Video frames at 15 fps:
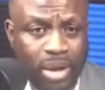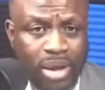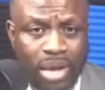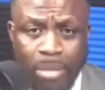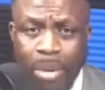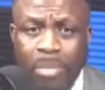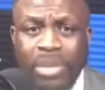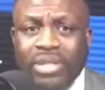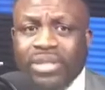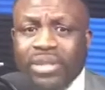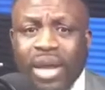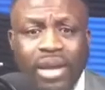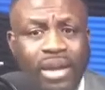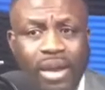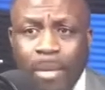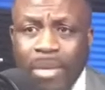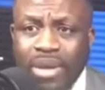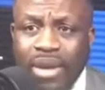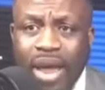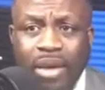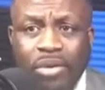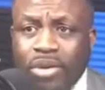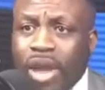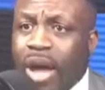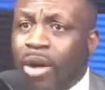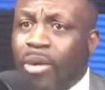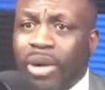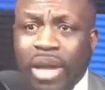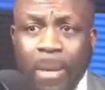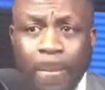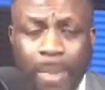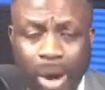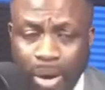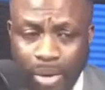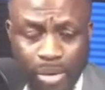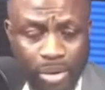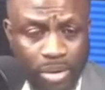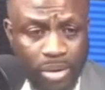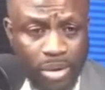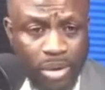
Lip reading: There might be sun coming down, you're not going to get burned.